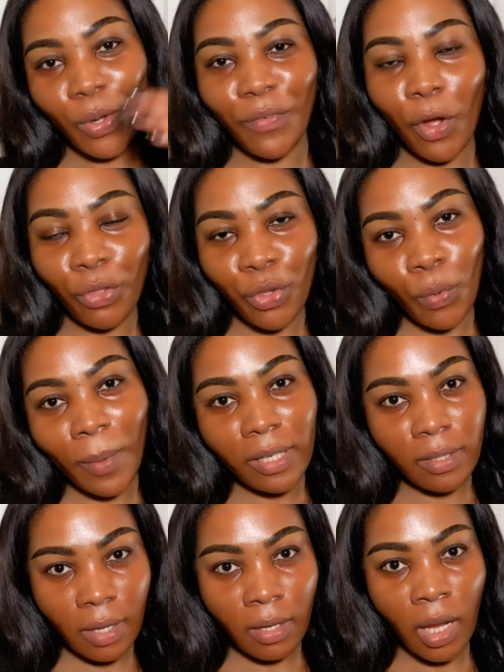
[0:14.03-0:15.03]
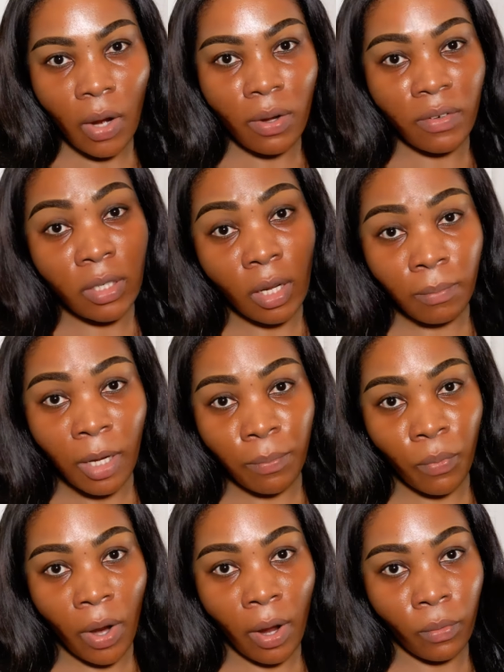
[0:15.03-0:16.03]
So I've gone through my skincare and done my
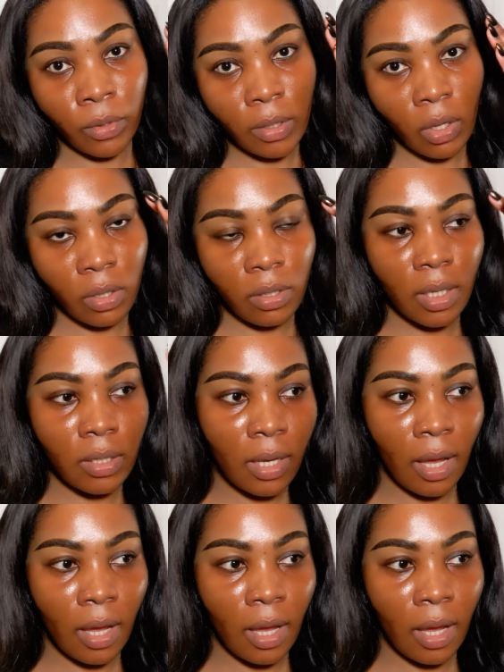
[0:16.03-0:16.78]
brows because they